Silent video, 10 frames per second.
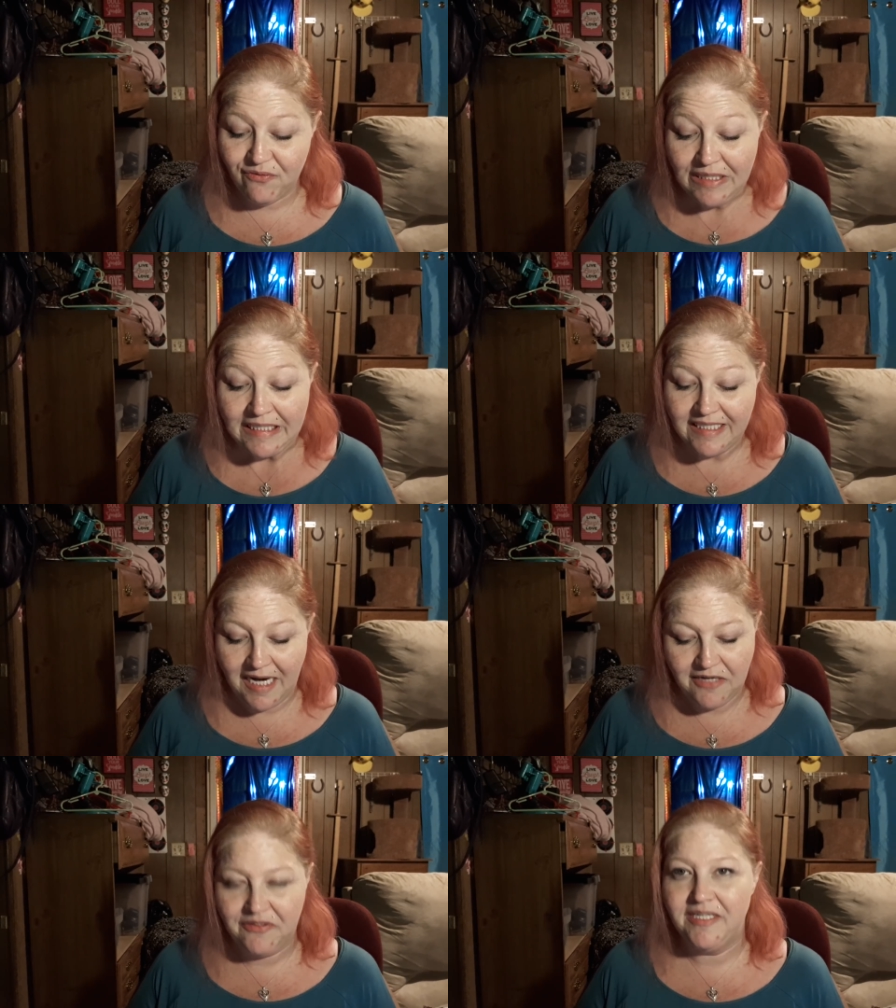really
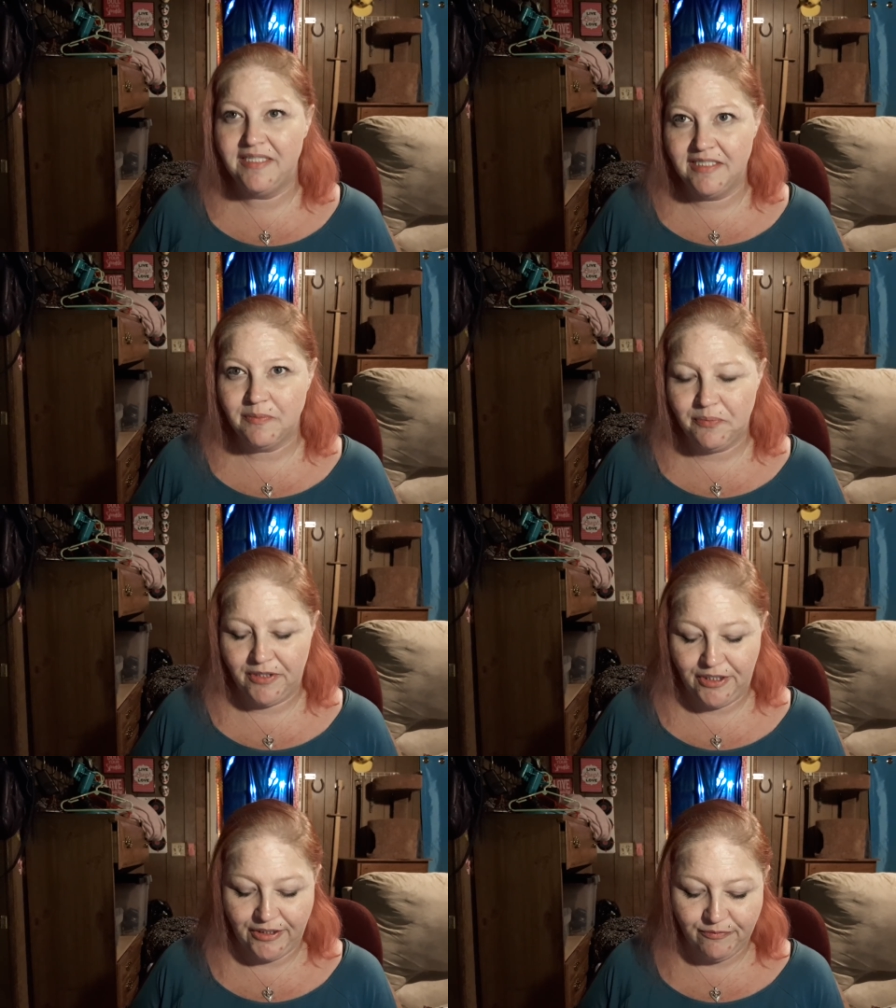dehydrated is
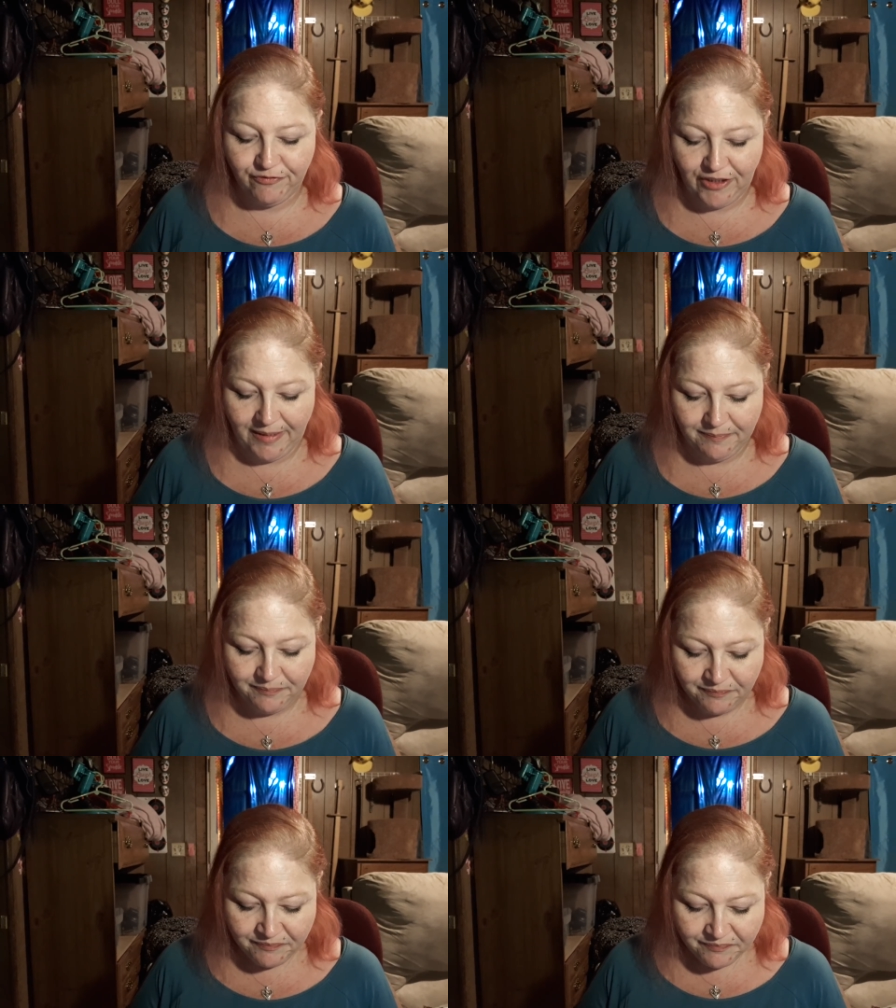pretty good for him.
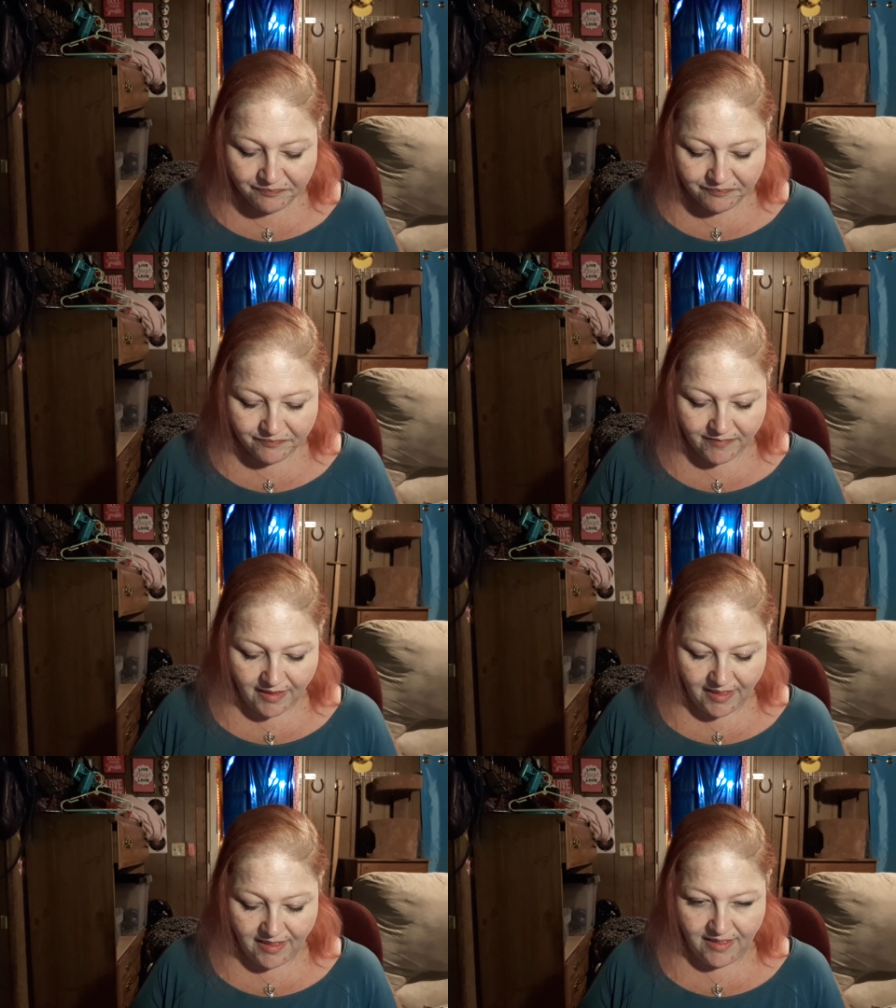
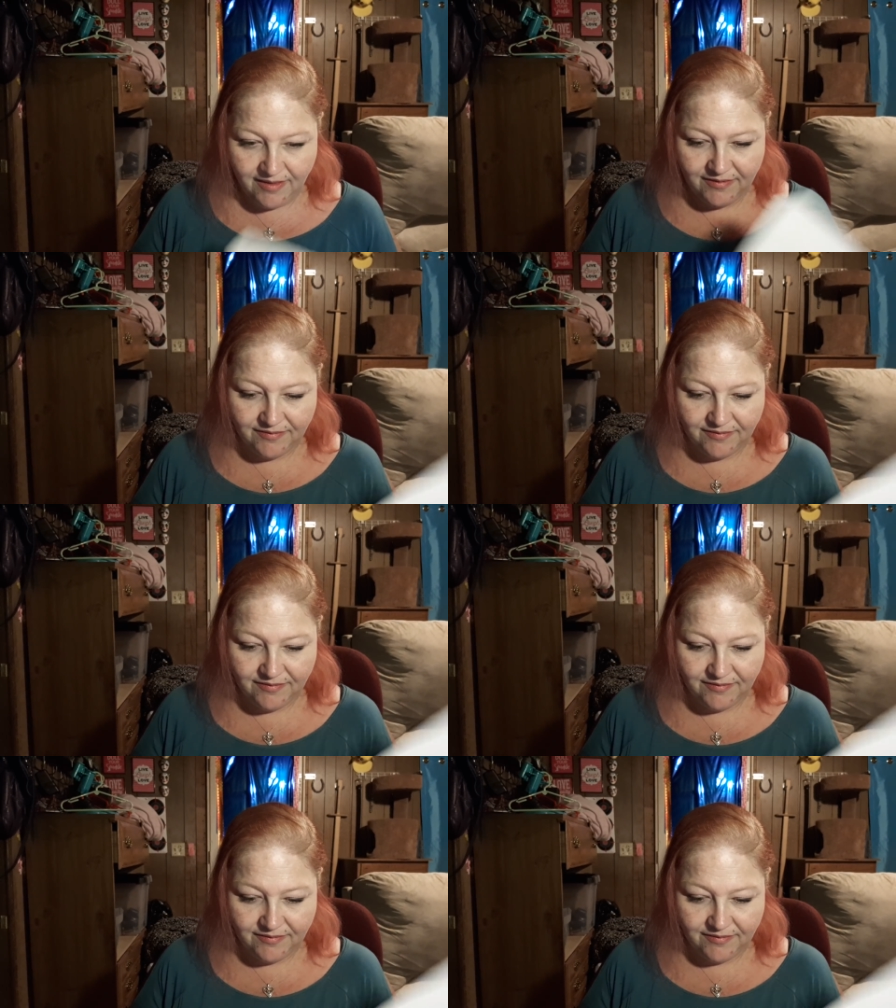Uh,